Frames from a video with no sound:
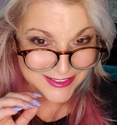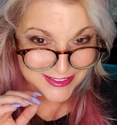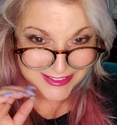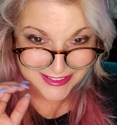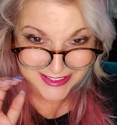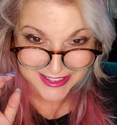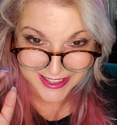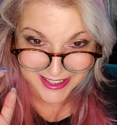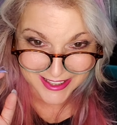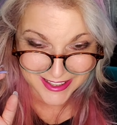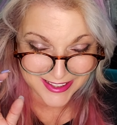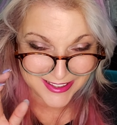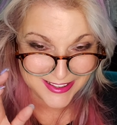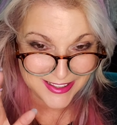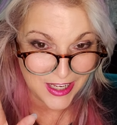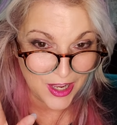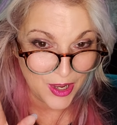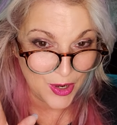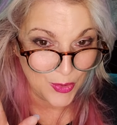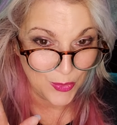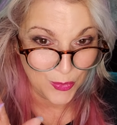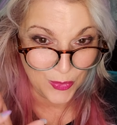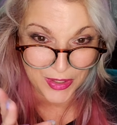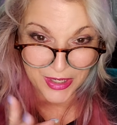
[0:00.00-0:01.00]
Then
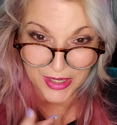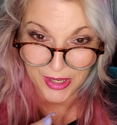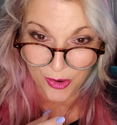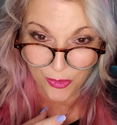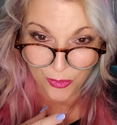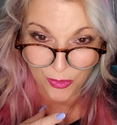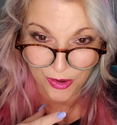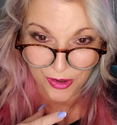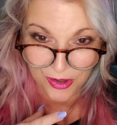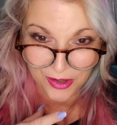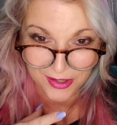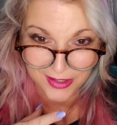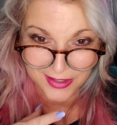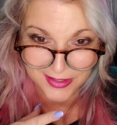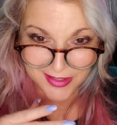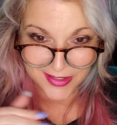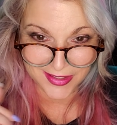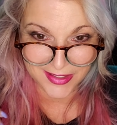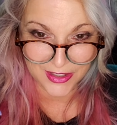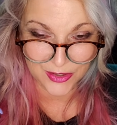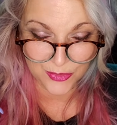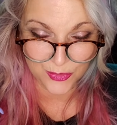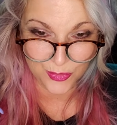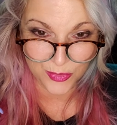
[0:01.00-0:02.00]
we go on
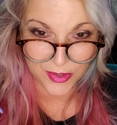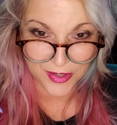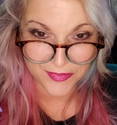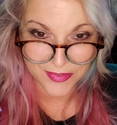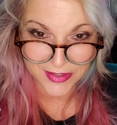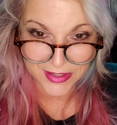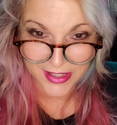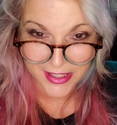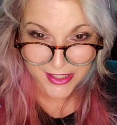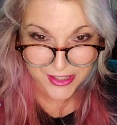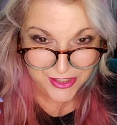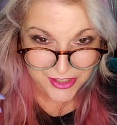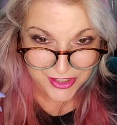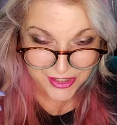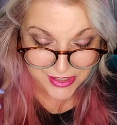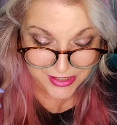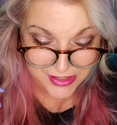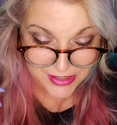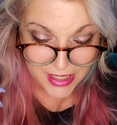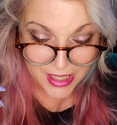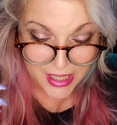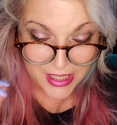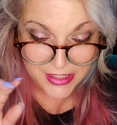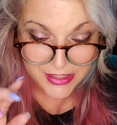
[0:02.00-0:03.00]
in
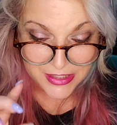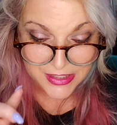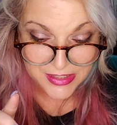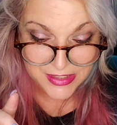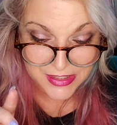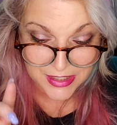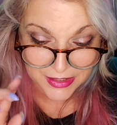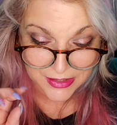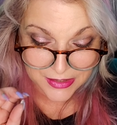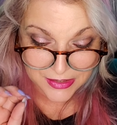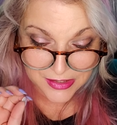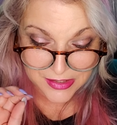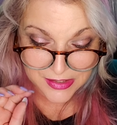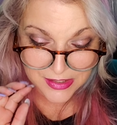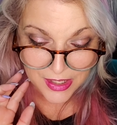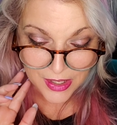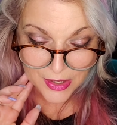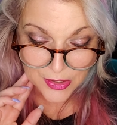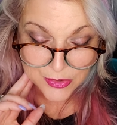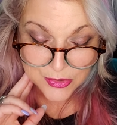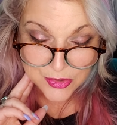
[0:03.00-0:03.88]
Revelation 6